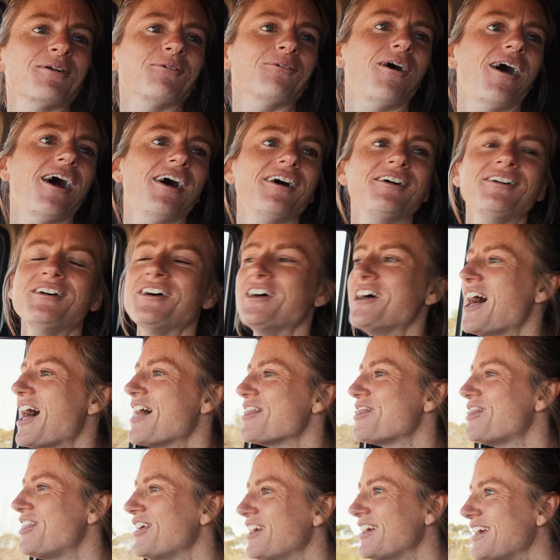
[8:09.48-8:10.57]
a while.
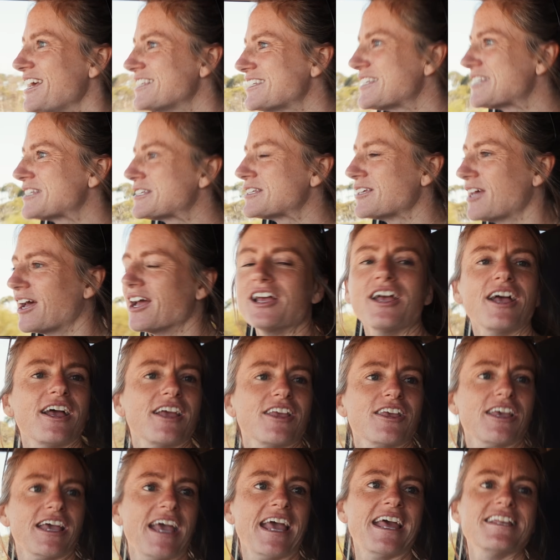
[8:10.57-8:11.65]
It
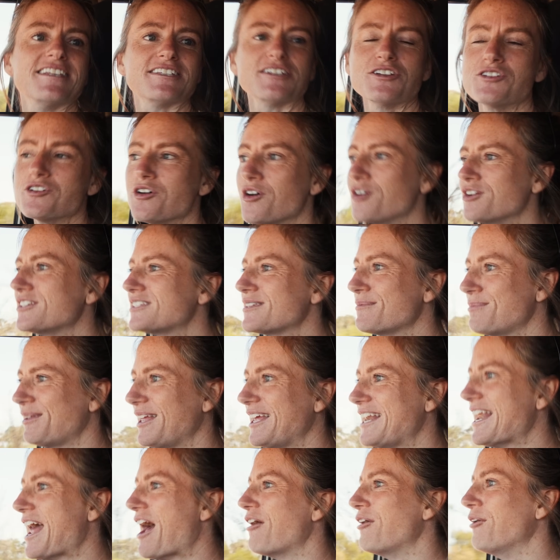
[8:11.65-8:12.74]
is
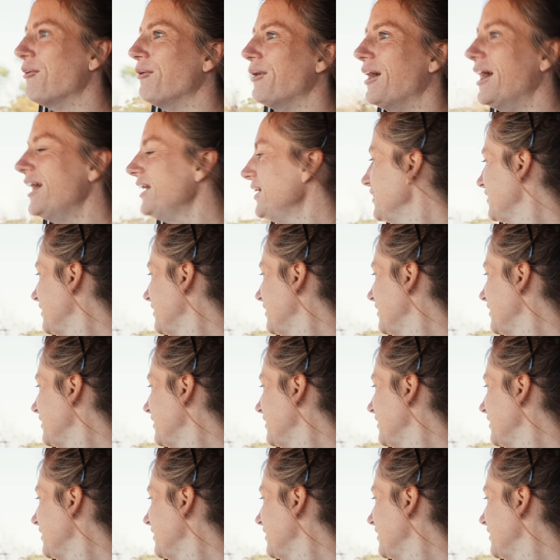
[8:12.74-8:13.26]
noticeably narrower.